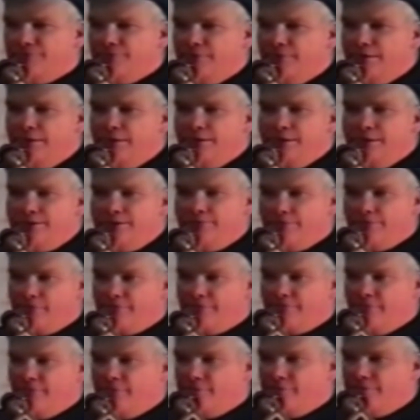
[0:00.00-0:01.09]
course, you've
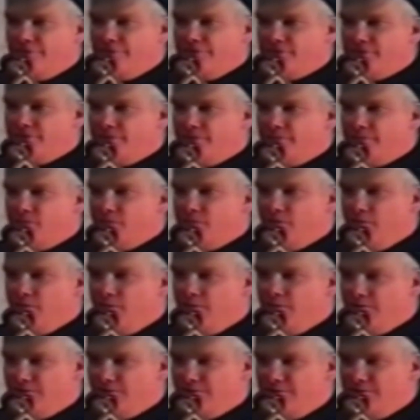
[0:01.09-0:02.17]
often heard of the term
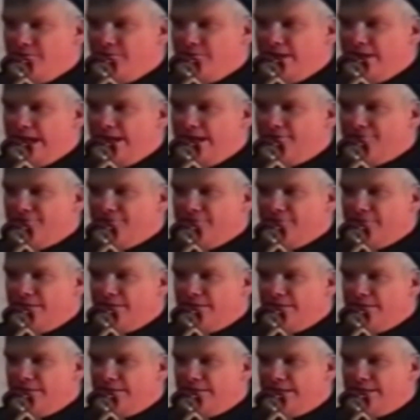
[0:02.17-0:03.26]
Global 2000,
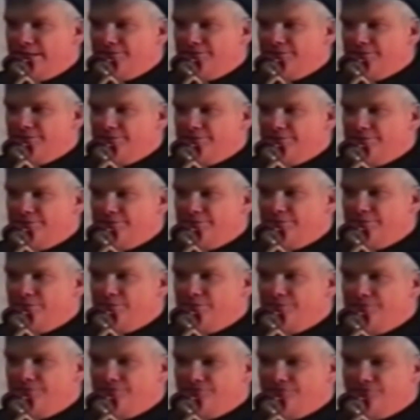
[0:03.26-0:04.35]
and that's a
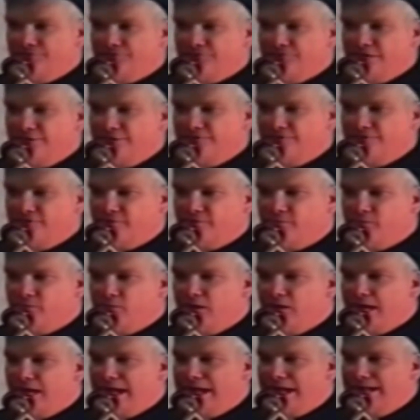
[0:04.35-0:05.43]
supposed sinister
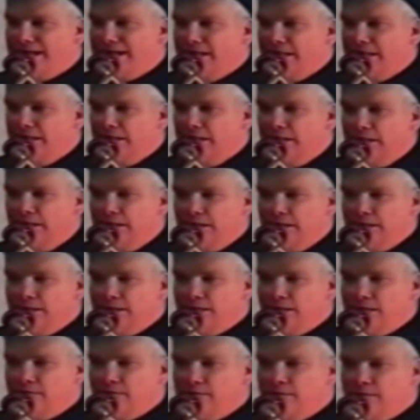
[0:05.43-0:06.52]
plot,
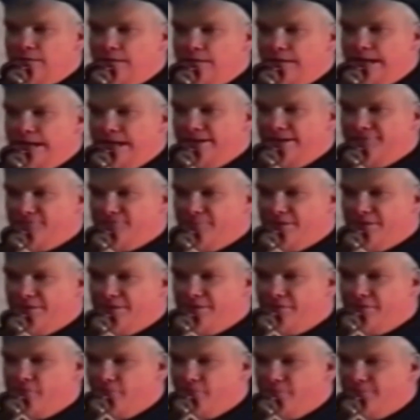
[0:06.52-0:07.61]
or has
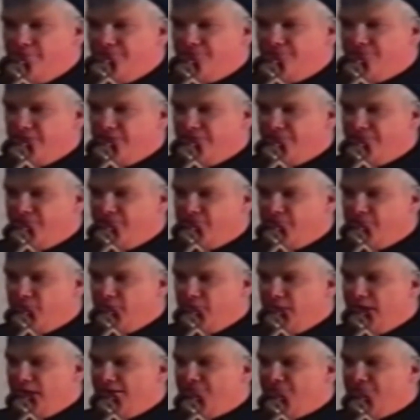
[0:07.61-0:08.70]
been a group of sinister
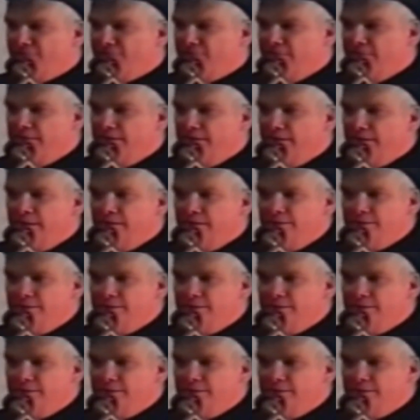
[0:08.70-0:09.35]
plots